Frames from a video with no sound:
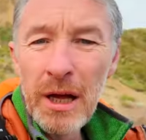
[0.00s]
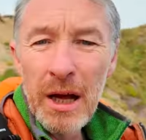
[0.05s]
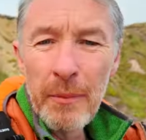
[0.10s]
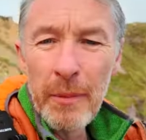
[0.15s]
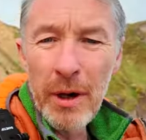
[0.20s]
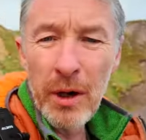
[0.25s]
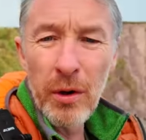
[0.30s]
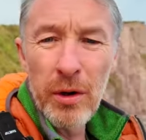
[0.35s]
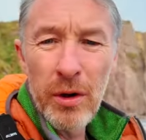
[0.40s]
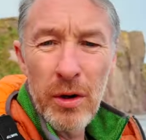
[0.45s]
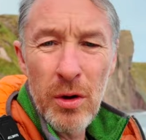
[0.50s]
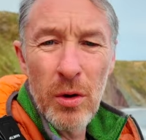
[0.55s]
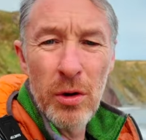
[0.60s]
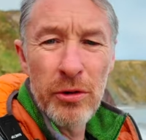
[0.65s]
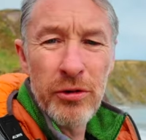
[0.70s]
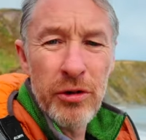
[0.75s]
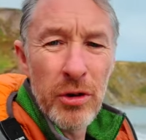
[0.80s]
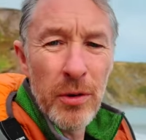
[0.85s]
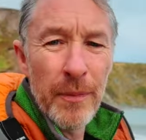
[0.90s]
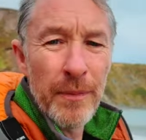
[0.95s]
am I gonna go
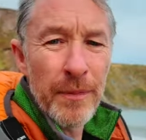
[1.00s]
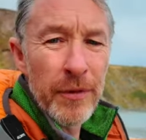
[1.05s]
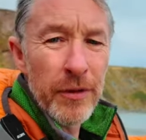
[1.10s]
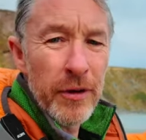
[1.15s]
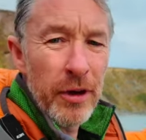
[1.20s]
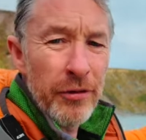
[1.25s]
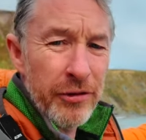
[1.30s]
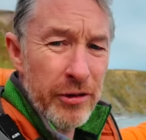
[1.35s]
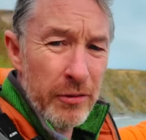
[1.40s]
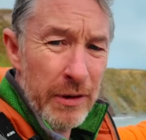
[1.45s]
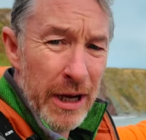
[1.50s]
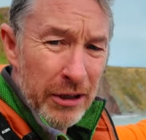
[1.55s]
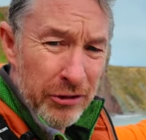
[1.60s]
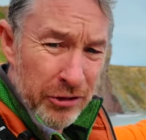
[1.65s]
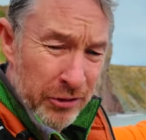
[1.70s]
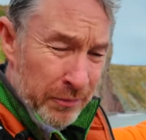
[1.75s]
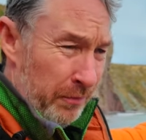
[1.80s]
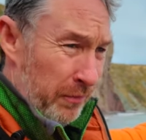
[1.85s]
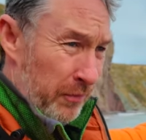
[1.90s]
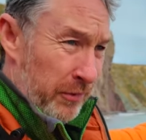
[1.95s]
to this
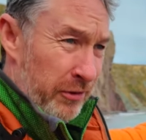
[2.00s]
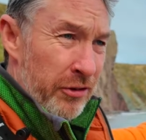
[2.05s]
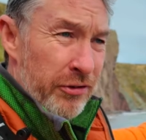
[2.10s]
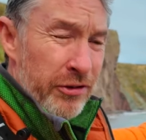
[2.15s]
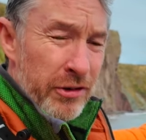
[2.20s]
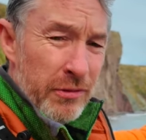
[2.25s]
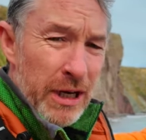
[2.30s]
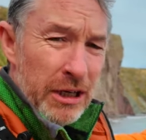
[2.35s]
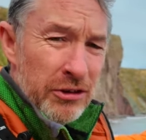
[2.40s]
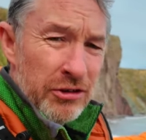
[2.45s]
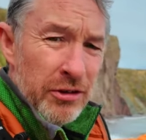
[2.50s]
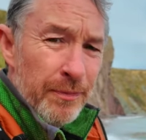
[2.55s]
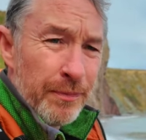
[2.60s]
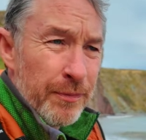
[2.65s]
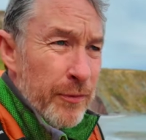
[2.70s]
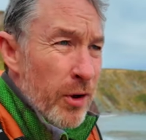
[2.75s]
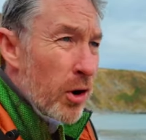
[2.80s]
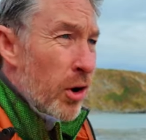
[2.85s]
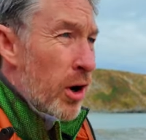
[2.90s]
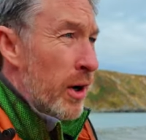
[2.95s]
direction, this direction,
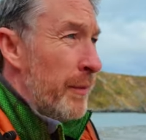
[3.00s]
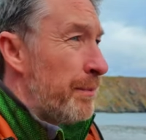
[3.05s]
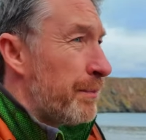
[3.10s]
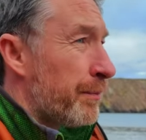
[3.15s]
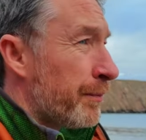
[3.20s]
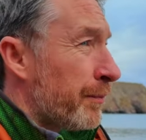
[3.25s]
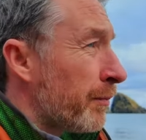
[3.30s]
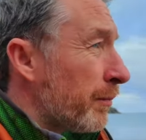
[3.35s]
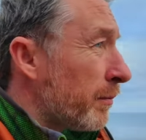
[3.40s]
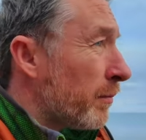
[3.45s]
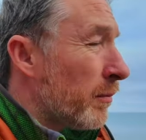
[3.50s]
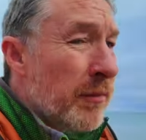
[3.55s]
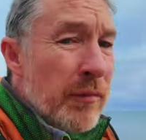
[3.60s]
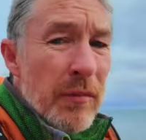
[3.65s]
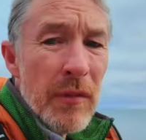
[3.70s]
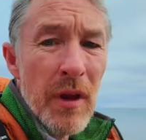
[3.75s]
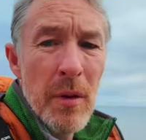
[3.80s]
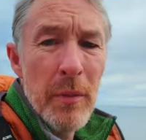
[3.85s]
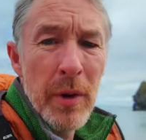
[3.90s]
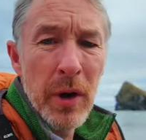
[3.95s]
or
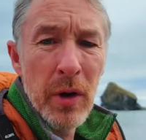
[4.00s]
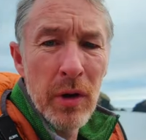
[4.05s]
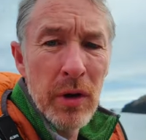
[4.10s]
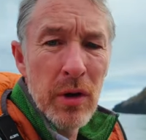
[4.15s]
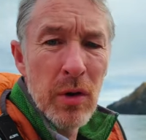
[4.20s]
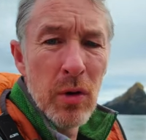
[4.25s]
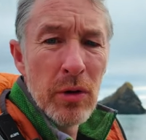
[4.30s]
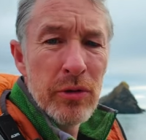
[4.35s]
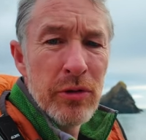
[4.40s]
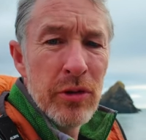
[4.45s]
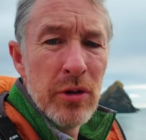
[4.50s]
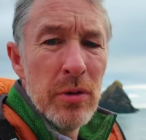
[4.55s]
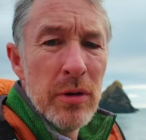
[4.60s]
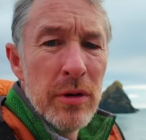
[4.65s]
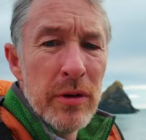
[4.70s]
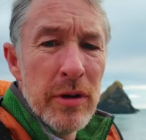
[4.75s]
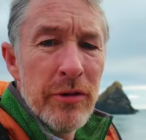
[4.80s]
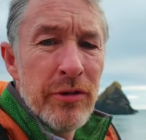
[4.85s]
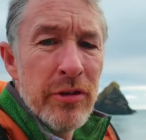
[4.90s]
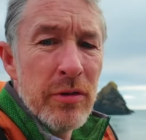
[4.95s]
am I gonna go to
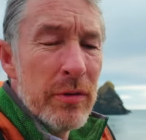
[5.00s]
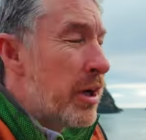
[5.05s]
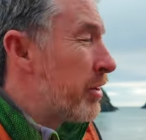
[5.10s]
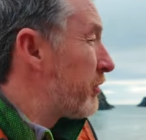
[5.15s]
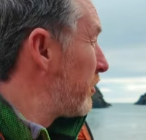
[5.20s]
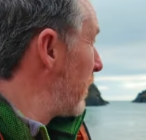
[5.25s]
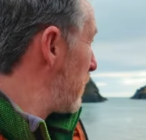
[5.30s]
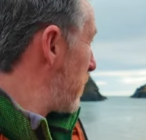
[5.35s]
this direction?